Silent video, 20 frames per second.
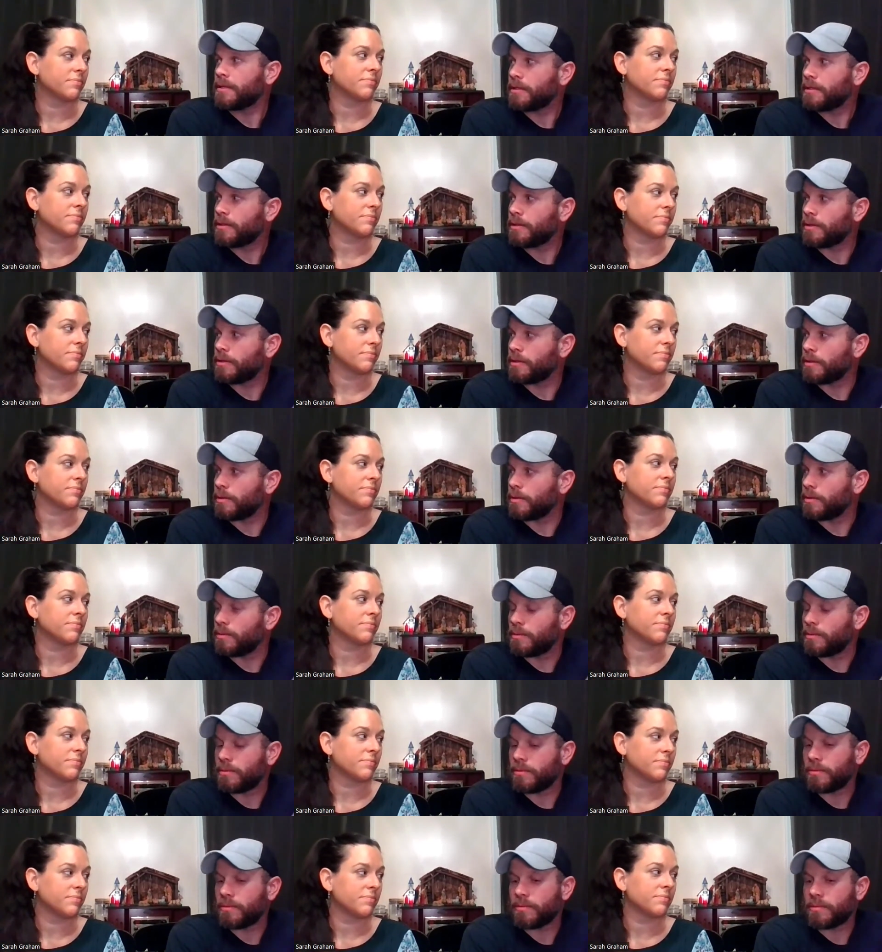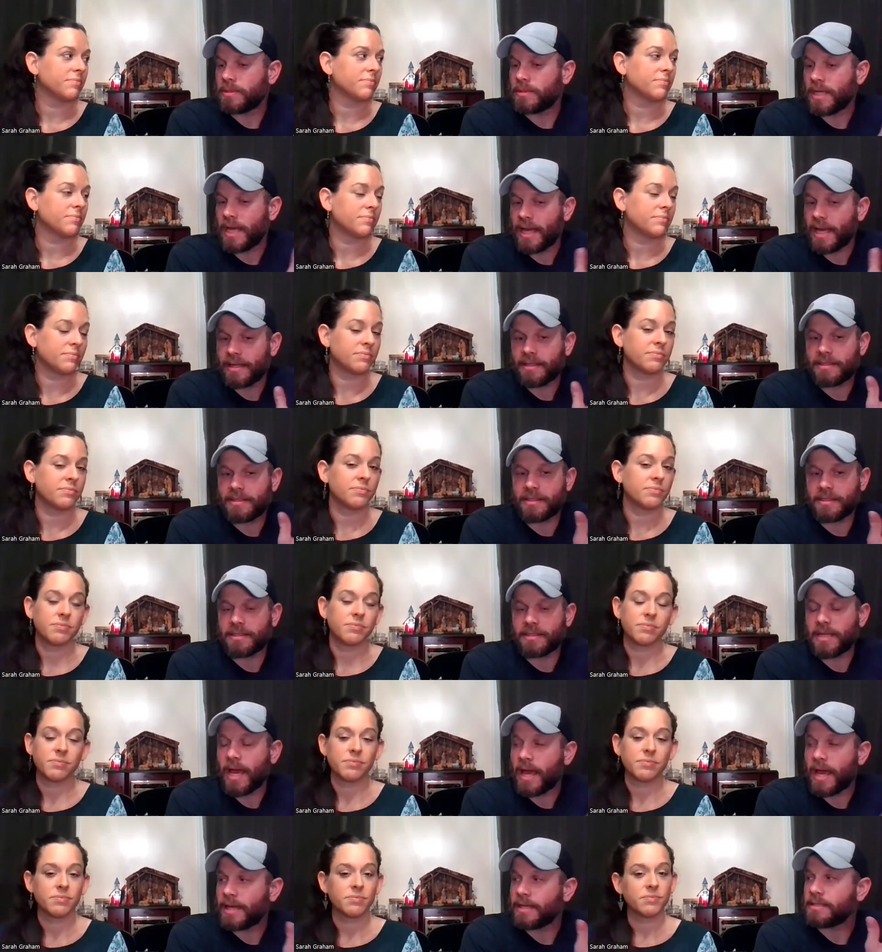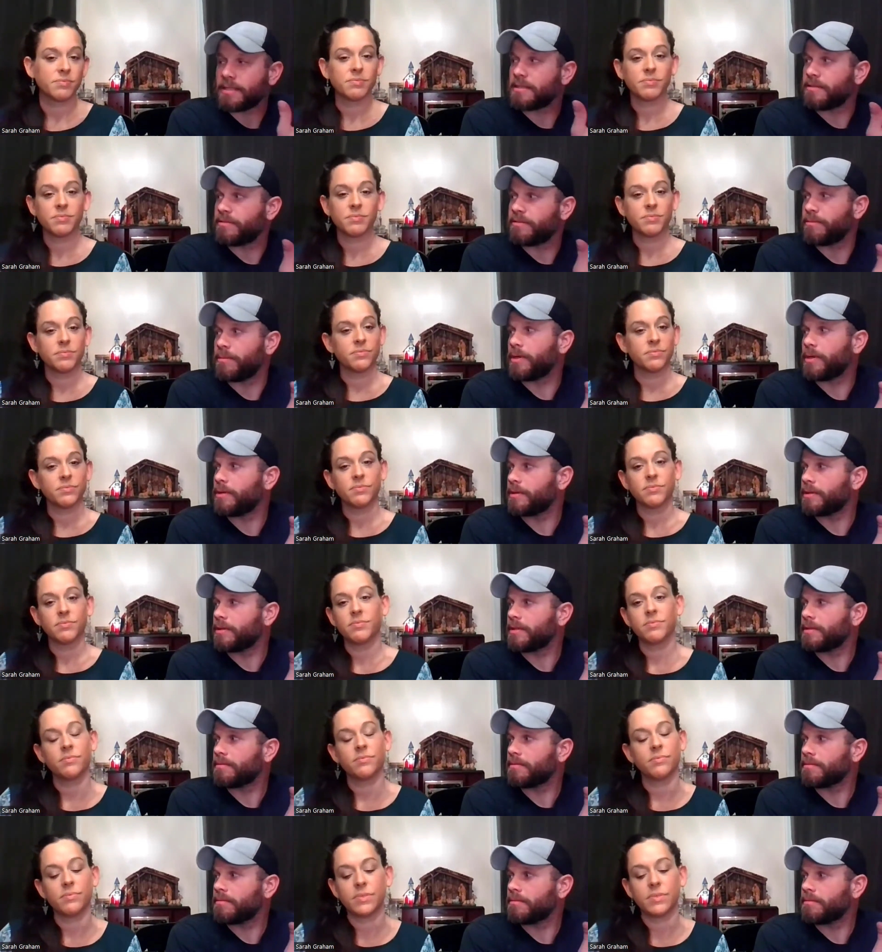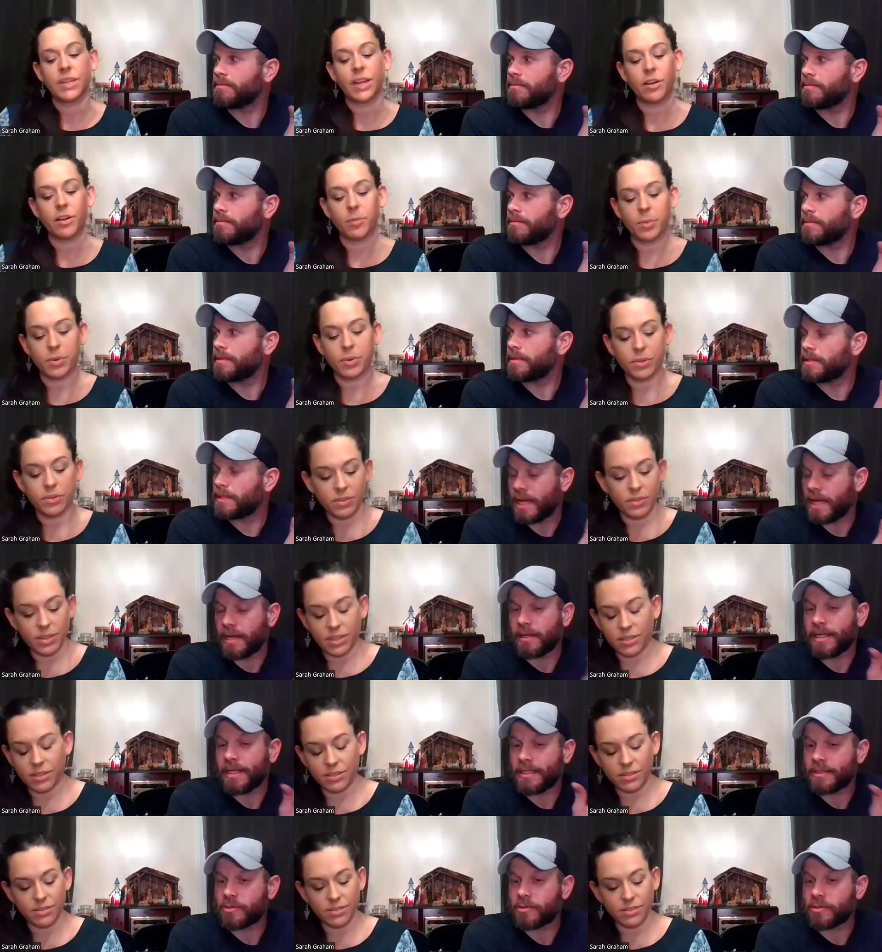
Speaker 1: you know, tanks and tanks of milk
Speaker 2: terrible down a